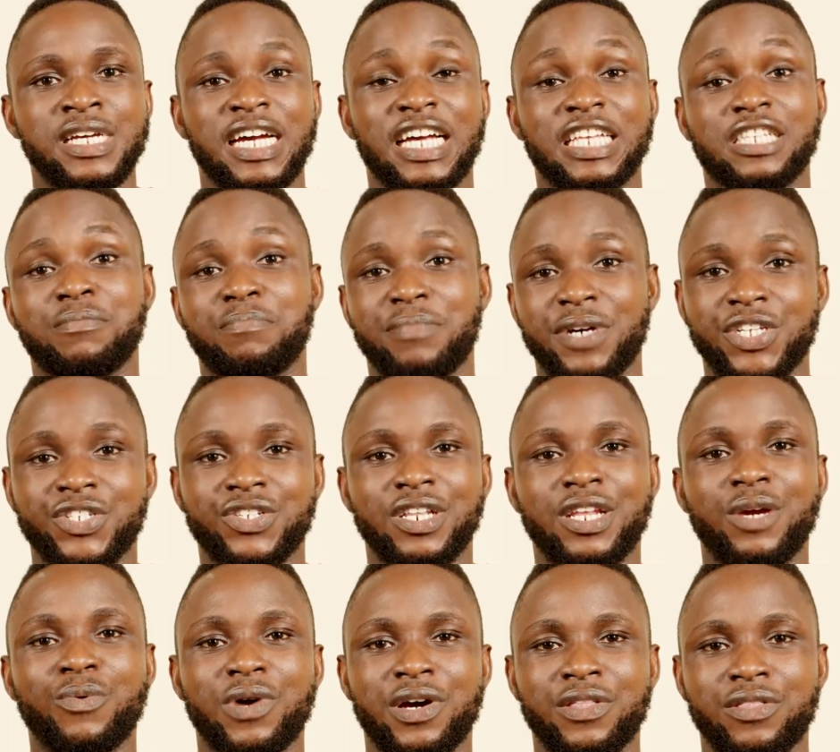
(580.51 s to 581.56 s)
especially
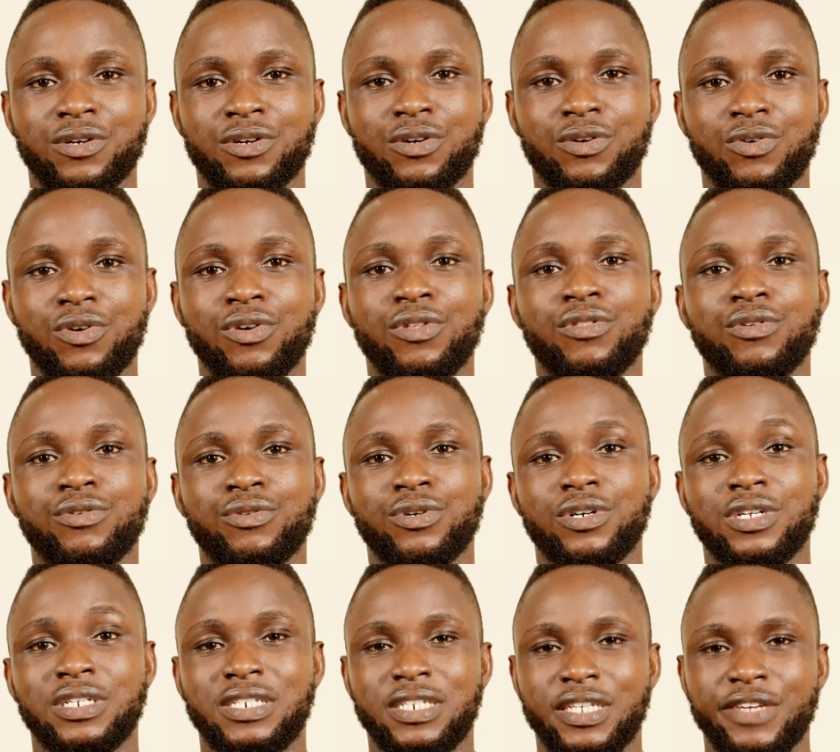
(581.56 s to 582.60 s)
when they're going through
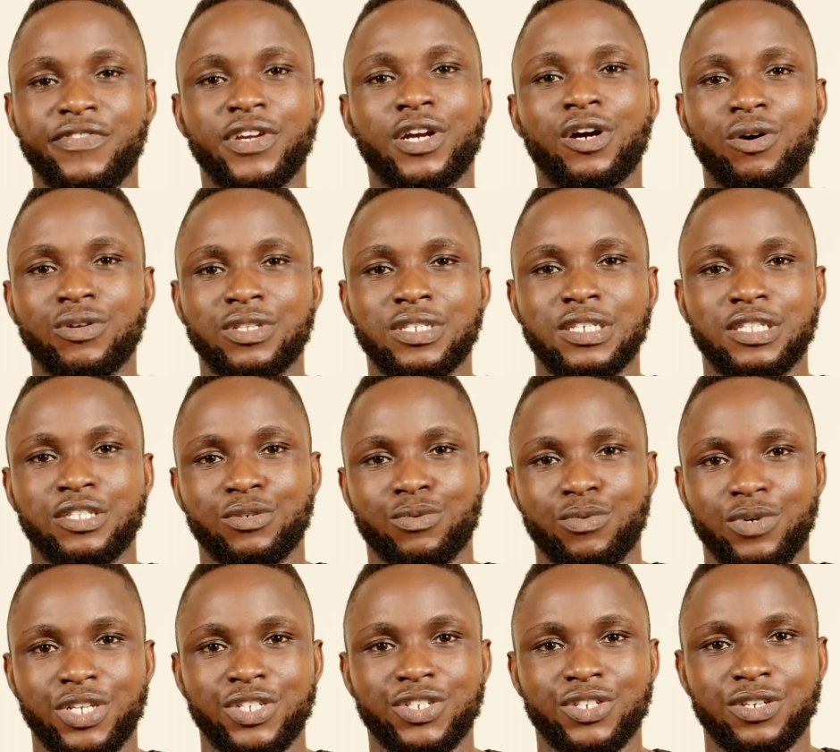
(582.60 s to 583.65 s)
a difficult
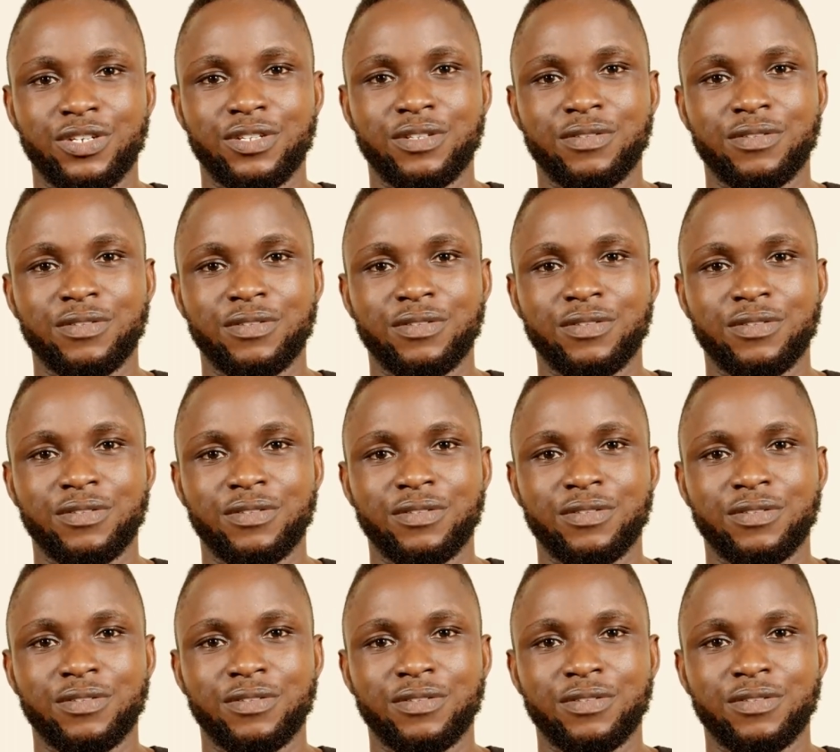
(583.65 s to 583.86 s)
situation.